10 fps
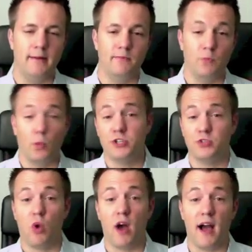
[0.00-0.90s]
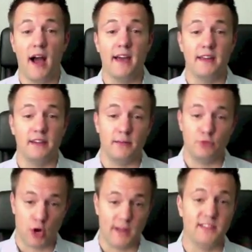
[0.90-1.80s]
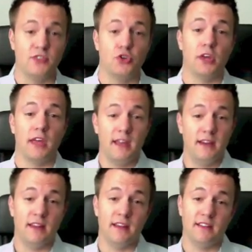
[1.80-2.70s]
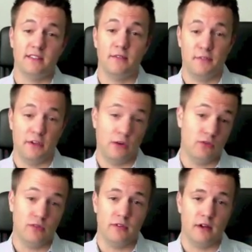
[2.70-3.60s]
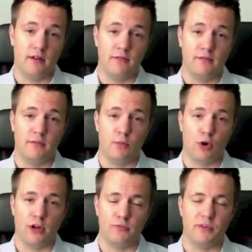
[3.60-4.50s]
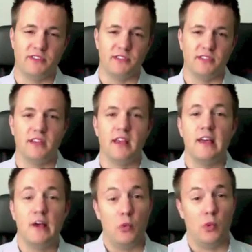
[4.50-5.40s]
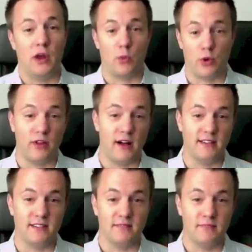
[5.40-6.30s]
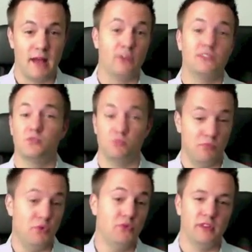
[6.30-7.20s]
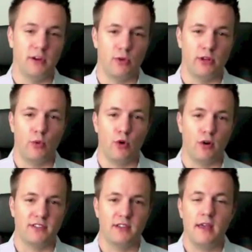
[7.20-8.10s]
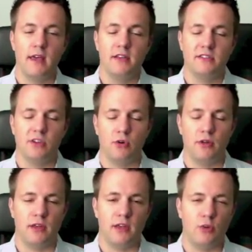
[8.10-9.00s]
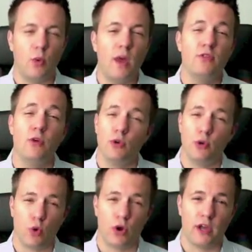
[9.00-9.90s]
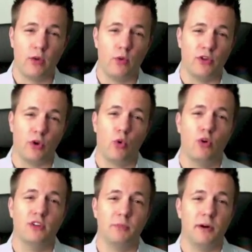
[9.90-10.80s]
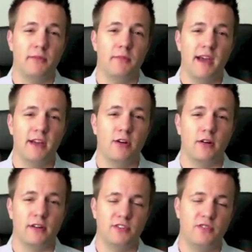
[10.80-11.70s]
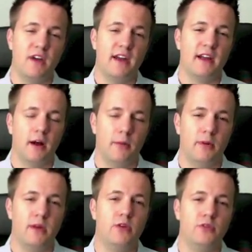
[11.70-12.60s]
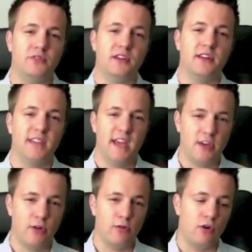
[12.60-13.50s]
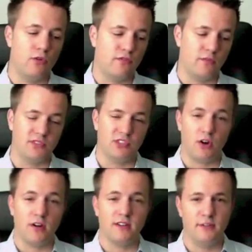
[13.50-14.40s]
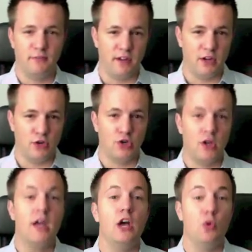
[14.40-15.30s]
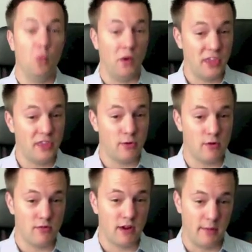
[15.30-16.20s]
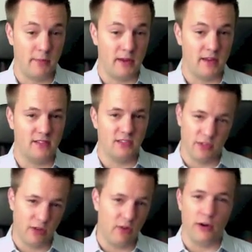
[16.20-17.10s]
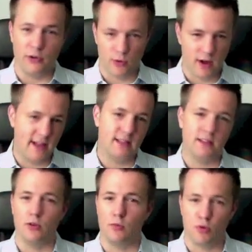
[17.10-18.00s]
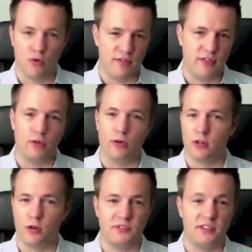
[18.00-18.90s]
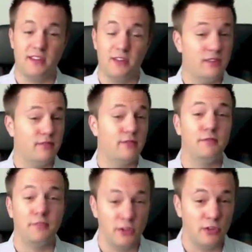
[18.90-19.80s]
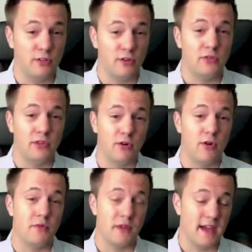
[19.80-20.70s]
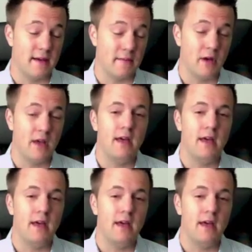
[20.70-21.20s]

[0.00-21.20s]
Which is why I ended up transitioning into this field of the mortgage business when I realized how smoothly it really works. So the way you know you're working with a correspondent banker is you've got a company who's going to take your loan from start to finish within their own company. So they'll underwrite it, they'll approve it, they'll close it, they'll even fund the loan in their own name.